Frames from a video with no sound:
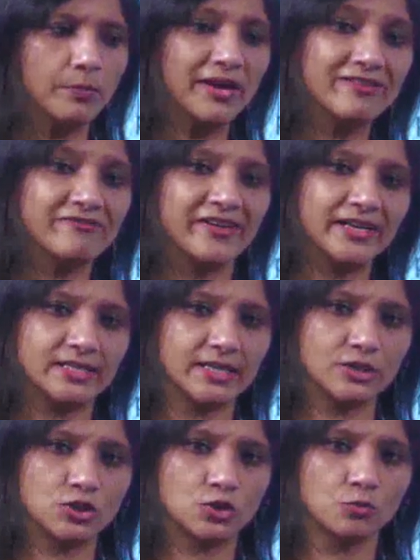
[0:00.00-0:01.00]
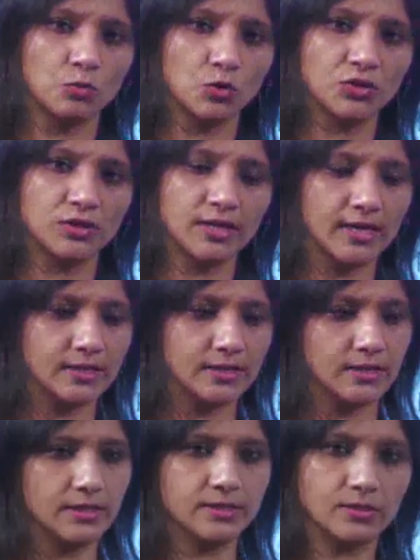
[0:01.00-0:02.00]
give weightage to both the
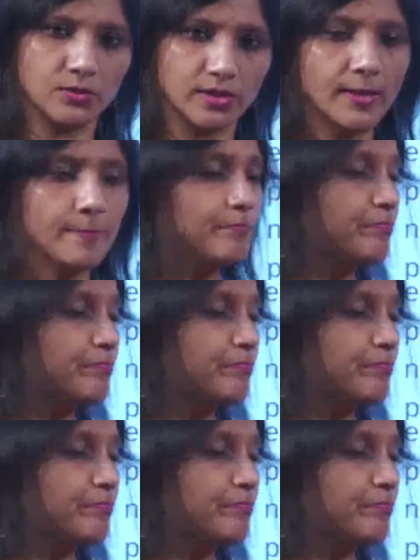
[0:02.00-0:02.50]
ideas, okay.